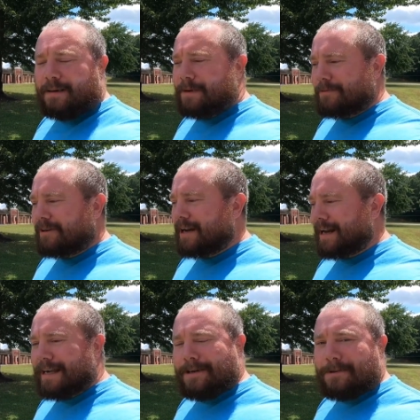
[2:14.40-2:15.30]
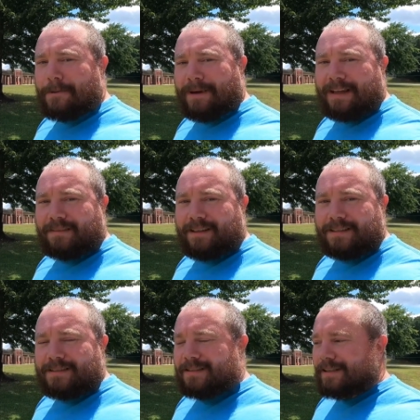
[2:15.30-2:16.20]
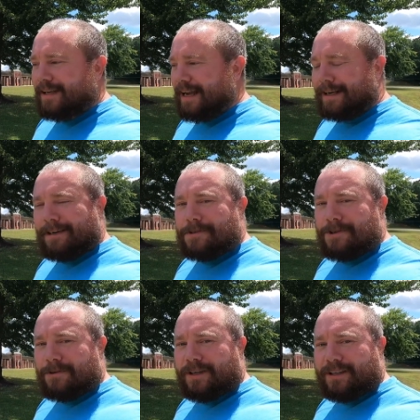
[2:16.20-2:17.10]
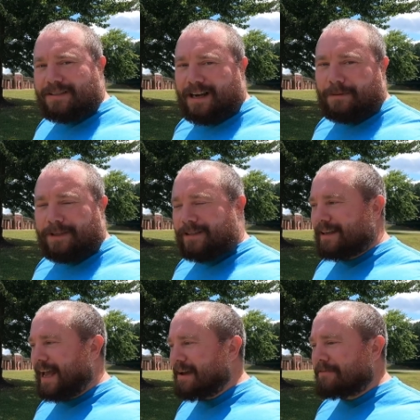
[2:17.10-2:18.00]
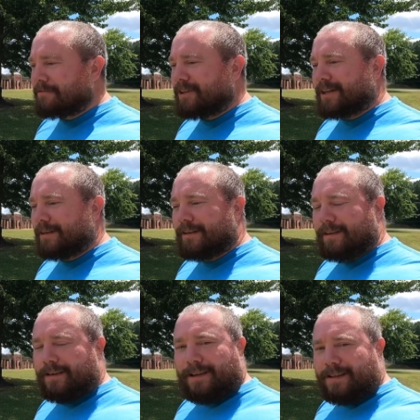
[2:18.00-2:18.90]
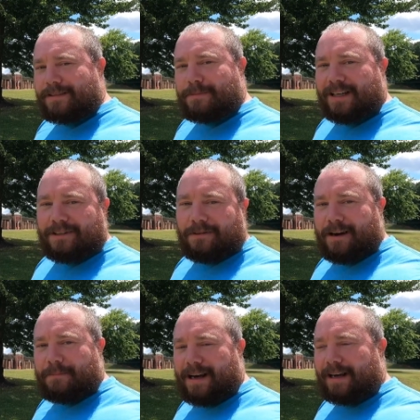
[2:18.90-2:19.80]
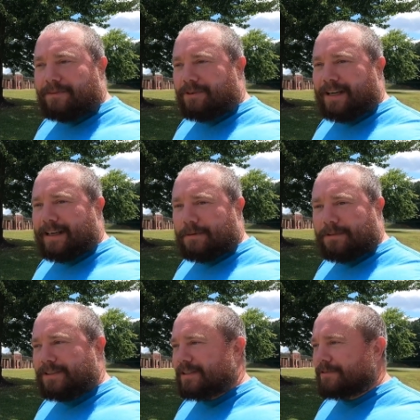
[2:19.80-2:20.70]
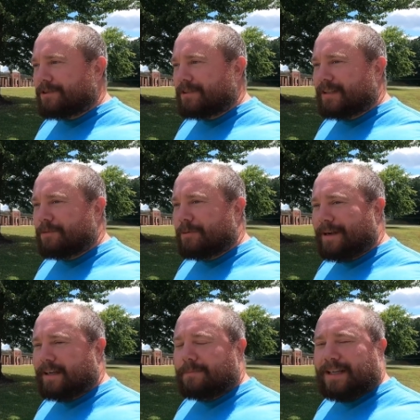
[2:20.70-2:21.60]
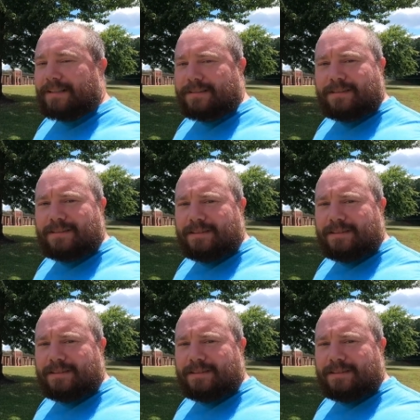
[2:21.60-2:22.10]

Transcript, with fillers: I mean, we're not out here doing bad things. Out here enjoying this hobby, having fun, and then somebody's gonna ride by and flag down a police officer, tell them we're making a mess.